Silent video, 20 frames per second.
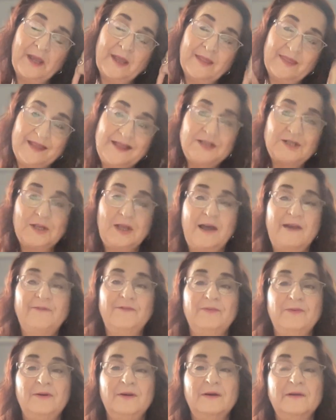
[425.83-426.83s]
this life
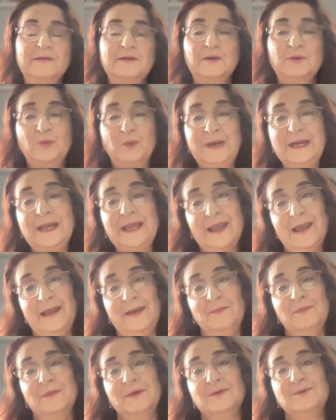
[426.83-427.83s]
that we
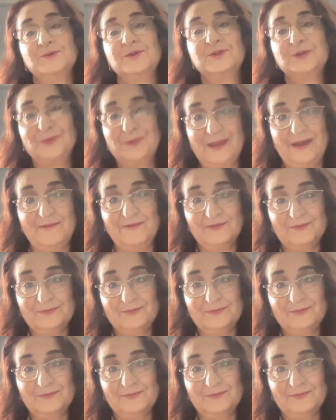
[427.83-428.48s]
came to live.